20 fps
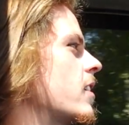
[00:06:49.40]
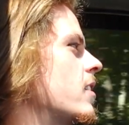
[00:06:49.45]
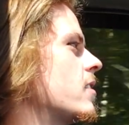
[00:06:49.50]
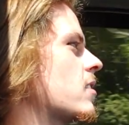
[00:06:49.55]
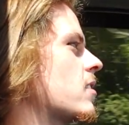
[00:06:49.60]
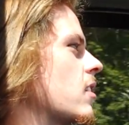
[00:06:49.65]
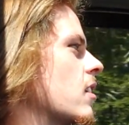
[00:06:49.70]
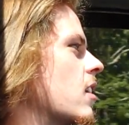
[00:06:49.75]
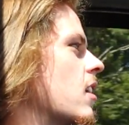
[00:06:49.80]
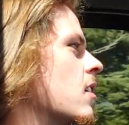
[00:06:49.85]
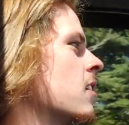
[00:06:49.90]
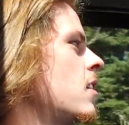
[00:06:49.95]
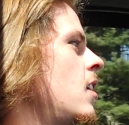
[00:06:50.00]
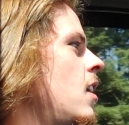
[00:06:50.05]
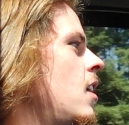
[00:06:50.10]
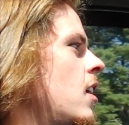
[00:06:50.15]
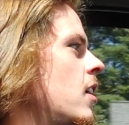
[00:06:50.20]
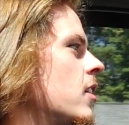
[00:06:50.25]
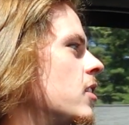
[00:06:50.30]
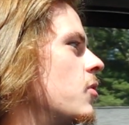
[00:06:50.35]
install,
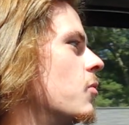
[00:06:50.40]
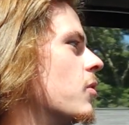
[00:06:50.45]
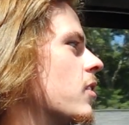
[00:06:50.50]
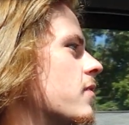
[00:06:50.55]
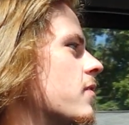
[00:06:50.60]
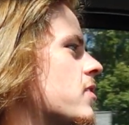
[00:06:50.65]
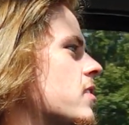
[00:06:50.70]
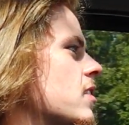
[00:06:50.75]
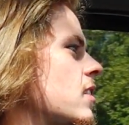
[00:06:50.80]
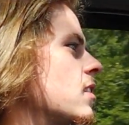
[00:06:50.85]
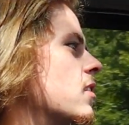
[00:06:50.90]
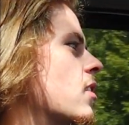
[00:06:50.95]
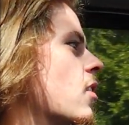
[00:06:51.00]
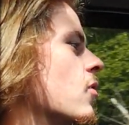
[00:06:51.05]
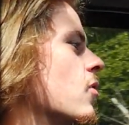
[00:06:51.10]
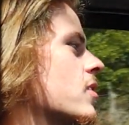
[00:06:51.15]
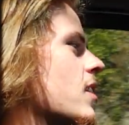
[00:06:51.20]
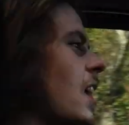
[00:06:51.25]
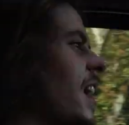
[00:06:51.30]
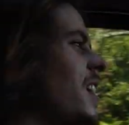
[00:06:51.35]
you would have seen
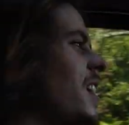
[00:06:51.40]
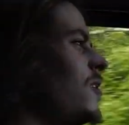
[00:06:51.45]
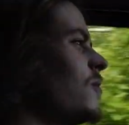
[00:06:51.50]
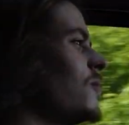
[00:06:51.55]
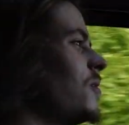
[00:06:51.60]
those. I didn't